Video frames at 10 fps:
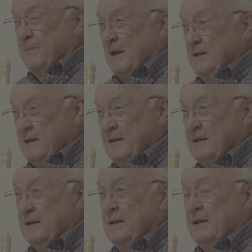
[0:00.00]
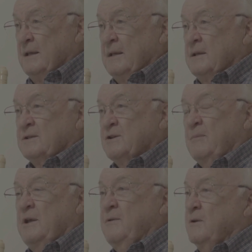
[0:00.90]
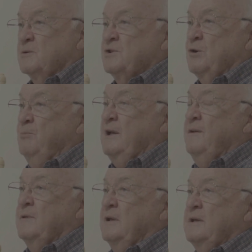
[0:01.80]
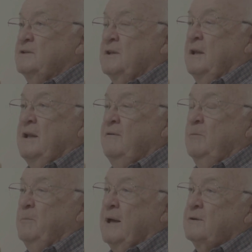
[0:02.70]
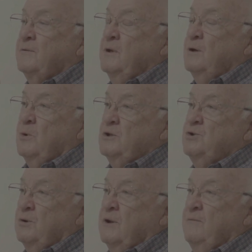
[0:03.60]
they did. So, I mean, there were so many things. And then even back to the original